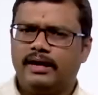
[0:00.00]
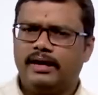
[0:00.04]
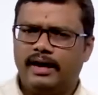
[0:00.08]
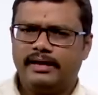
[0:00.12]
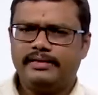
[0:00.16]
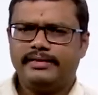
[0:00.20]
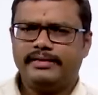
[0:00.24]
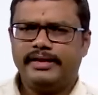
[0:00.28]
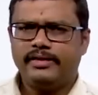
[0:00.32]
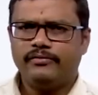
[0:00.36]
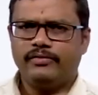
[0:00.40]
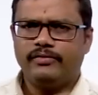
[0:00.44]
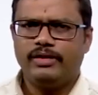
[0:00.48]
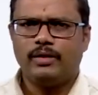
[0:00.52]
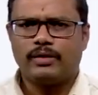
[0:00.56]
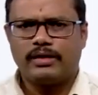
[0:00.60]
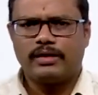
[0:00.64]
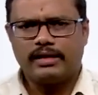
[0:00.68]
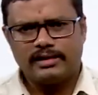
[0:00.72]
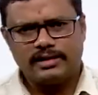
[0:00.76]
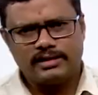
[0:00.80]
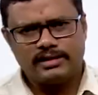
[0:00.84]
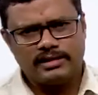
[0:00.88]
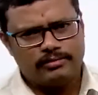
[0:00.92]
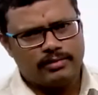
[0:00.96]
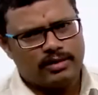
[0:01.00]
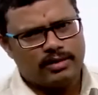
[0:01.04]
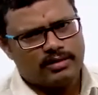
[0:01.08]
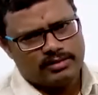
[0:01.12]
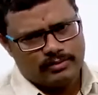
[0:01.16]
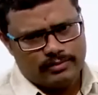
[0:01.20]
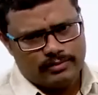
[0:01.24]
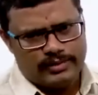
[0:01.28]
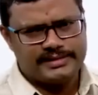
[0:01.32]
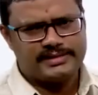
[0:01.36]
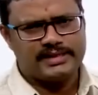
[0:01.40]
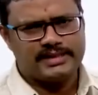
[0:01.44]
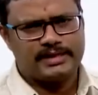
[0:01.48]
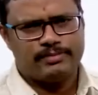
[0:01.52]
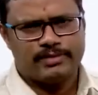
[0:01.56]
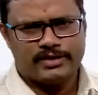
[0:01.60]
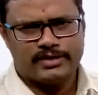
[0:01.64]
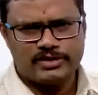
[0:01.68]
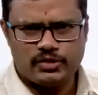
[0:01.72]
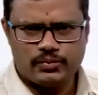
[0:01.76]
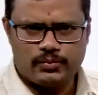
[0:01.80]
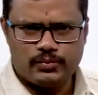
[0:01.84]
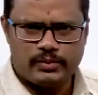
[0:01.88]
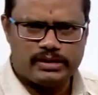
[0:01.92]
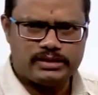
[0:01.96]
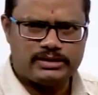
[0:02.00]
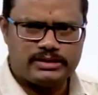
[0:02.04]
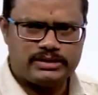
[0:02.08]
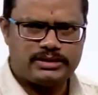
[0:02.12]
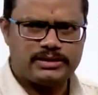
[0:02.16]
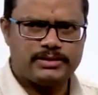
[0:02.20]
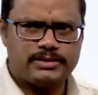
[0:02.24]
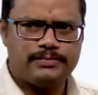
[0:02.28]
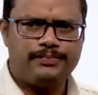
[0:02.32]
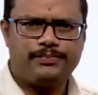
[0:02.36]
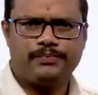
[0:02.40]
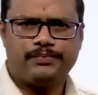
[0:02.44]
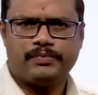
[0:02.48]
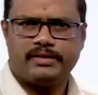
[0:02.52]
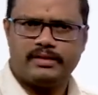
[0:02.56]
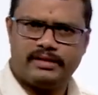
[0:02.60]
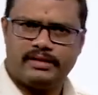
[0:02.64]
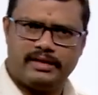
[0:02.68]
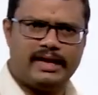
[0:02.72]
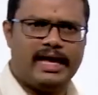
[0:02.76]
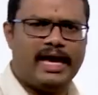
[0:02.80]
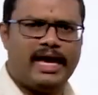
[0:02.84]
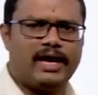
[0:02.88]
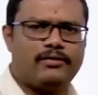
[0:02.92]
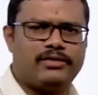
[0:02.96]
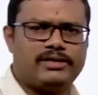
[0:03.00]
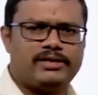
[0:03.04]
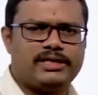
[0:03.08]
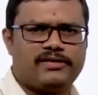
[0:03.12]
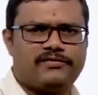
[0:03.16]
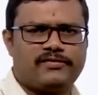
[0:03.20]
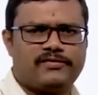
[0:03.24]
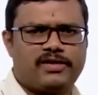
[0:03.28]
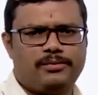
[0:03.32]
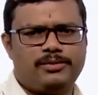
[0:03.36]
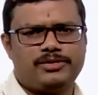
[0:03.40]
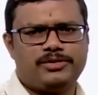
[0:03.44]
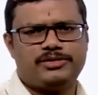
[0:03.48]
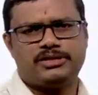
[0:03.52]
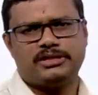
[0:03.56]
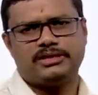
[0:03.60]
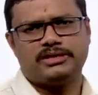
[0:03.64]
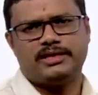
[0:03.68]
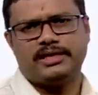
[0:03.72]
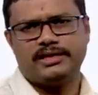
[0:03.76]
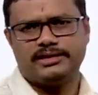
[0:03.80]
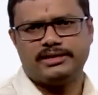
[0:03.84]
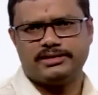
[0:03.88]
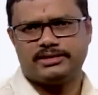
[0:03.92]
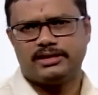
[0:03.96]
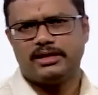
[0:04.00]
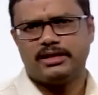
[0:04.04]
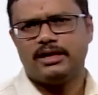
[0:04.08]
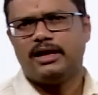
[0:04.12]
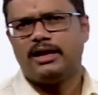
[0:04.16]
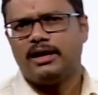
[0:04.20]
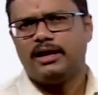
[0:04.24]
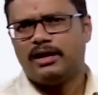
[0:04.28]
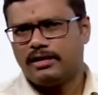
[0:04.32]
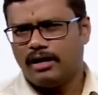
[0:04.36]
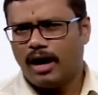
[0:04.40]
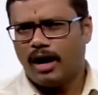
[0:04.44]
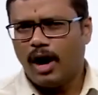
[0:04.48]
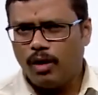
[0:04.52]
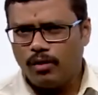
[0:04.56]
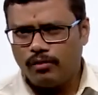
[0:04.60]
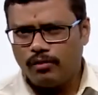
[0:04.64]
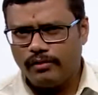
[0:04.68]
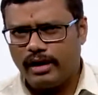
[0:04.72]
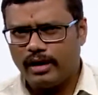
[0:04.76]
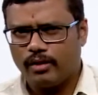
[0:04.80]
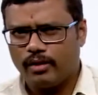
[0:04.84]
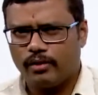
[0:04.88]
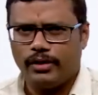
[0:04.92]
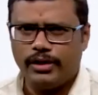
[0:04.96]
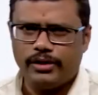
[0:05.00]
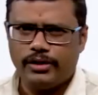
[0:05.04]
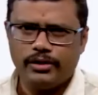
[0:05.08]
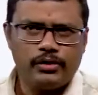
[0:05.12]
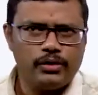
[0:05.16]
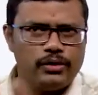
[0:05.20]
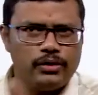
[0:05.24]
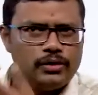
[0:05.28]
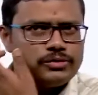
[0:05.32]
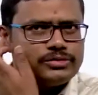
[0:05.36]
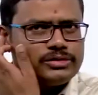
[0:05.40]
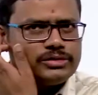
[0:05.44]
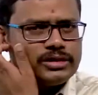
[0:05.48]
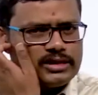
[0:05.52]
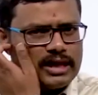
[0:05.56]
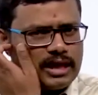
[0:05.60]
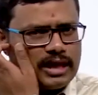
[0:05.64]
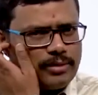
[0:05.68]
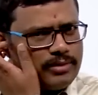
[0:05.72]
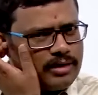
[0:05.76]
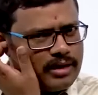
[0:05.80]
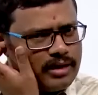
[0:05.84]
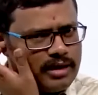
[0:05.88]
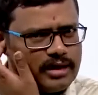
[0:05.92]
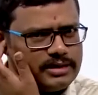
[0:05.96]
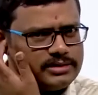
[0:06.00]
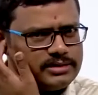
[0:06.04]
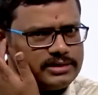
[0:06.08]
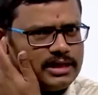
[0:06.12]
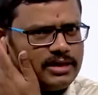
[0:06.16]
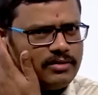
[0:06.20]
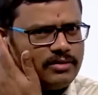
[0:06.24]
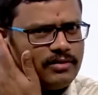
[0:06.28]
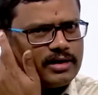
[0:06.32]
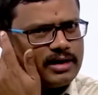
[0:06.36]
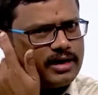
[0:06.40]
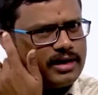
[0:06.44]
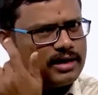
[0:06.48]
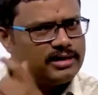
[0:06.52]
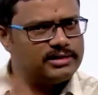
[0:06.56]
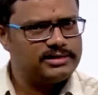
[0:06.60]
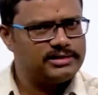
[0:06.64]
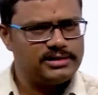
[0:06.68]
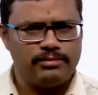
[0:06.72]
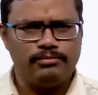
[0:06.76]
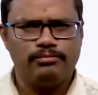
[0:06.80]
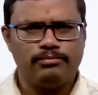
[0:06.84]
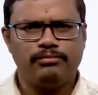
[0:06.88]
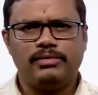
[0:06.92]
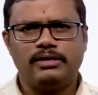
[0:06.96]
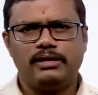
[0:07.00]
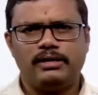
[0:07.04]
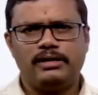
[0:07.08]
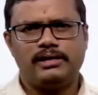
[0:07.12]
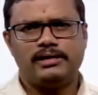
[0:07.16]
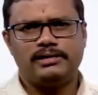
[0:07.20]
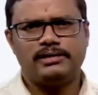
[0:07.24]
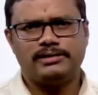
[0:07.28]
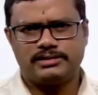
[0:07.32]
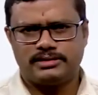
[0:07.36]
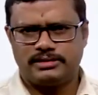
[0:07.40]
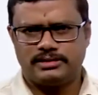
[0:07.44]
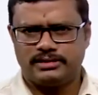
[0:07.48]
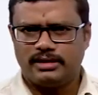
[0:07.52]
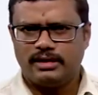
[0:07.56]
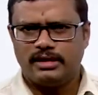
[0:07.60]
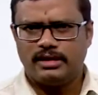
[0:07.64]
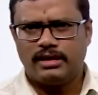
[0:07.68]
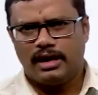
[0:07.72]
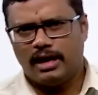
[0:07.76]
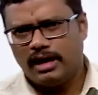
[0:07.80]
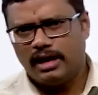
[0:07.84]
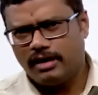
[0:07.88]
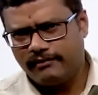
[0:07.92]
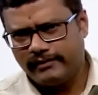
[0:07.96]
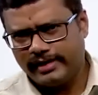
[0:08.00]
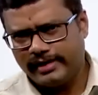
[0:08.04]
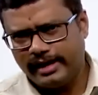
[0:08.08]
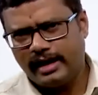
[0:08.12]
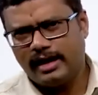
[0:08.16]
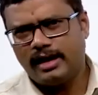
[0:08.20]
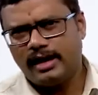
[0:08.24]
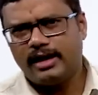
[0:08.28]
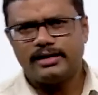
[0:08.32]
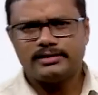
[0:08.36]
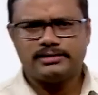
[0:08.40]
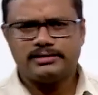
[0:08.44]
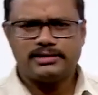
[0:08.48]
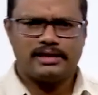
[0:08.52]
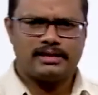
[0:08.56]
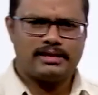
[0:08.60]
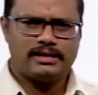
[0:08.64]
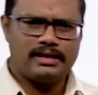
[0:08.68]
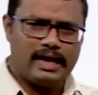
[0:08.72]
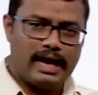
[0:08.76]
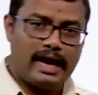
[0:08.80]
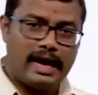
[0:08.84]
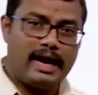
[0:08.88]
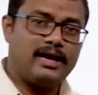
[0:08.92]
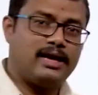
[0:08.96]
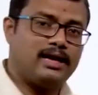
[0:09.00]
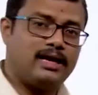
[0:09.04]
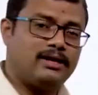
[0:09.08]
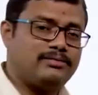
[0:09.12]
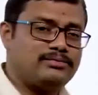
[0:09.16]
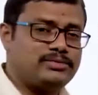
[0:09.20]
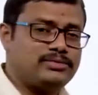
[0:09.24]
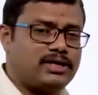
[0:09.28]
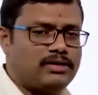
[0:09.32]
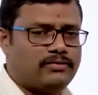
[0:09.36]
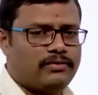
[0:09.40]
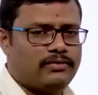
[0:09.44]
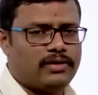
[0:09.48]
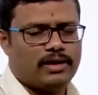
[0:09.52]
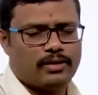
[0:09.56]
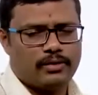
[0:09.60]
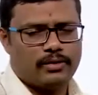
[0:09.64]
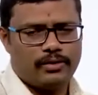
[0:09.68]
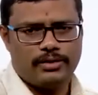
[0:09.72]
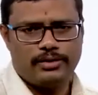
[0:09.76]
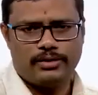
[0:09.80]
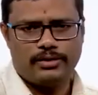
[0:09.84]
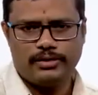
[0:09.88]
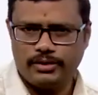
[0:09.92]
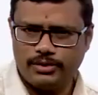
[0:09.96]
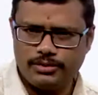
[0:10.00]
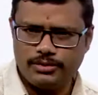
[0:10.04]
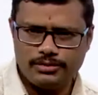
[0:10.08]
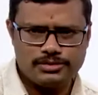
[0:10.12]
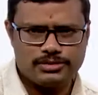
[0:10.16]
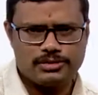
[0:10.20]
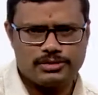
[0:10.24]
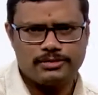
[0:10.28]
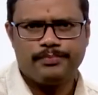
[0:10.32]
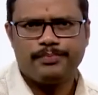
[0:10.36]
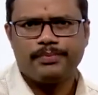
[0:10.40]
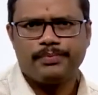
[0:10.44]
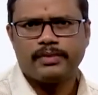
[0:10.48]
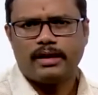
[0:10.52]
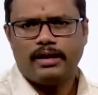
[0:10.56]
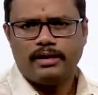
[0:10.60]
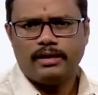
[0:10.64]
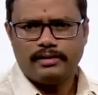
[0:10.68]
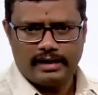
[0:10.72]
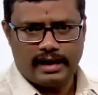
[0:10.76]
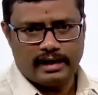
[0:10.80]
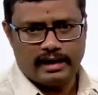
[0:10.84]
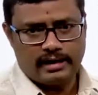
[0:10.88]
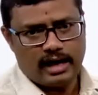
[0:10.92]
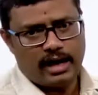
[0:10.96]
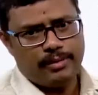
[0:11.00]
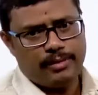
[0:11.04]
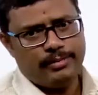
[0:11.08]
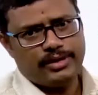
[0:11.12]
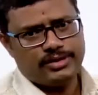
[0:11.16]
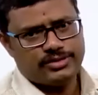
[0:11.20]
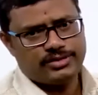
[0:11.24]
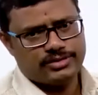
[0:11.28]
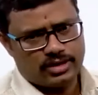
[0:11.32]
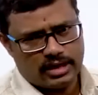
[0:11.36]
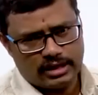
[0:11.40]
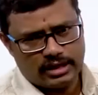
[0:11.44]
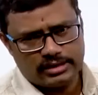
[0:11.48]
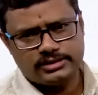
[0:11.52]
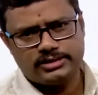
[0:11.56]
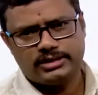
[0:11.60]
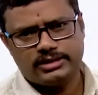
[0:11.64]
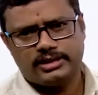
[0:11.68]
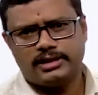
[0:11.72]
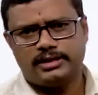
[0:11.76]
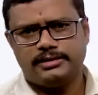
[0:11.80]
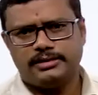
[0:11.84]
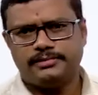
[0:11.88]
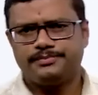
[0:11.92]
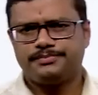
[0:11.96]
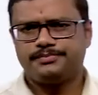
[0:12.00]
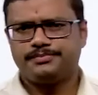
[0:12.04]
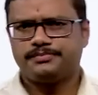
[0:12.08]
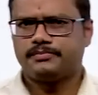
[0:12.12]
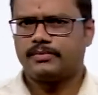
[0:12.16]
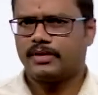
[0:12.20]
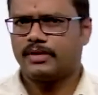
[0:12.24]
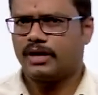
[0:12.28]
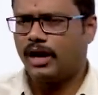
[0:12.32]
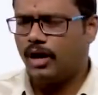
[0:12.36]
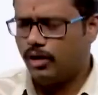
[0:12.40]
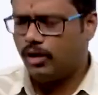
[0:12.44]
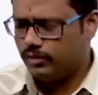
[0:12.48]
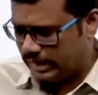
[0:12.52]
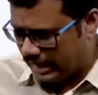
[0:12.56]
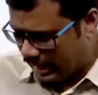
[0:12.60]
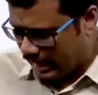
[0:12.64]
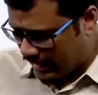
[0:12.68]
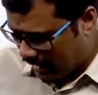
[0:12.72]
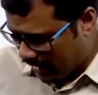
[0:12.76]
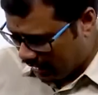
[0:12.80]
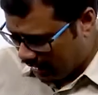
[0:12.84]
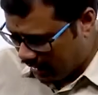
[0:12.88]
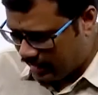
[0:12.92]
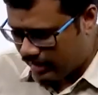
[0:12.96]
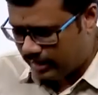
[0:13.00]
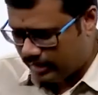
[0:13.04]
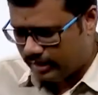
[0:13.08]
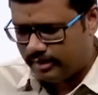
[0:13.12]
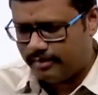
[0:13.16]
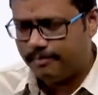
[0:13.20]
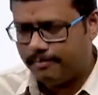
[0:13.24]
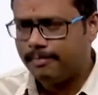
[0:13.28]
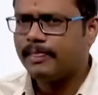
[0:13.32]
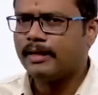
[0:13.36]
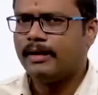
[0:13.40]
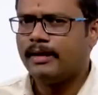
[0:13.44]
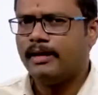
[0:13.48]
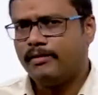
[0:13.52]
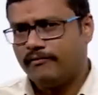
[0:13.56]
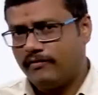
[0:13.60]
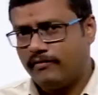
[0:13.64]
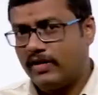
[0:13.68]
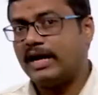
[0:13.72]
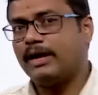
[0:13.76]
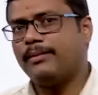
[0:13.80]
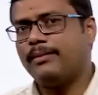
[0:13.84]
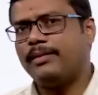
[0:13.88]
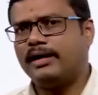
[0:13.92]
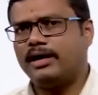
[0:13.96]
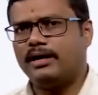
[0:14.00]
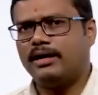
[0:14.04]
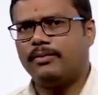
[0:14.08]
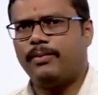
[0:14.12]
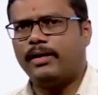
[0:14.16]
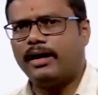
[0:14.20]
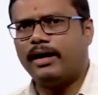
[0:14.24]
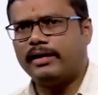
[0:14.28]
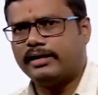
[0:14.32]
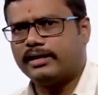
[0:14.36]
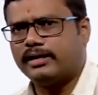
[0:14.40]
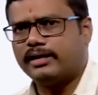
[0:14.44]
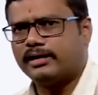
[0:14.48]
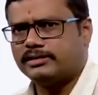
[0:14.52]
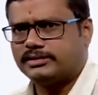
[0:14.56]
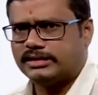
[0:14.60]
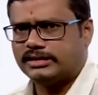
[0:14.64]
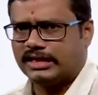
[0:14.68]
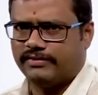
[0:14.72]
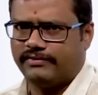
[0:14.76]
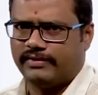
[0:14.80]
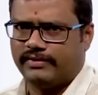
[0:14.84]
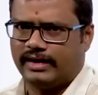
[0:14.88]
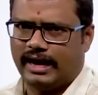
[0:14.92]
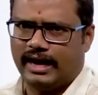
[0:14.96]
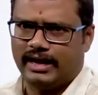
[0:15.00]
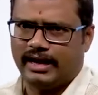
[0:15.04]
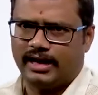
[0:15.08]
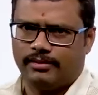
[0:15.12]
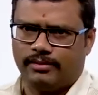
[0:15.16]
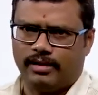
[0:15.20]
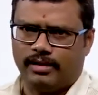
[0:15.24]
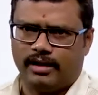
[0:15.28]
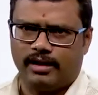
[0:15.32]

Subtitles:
And then we look at some of the basic principles, the language of chemistry, that is how we are going to use the terminology, what are the symbols of ions or the atoms that we are going to use, the atomic structure, how the fundamental particles of an atom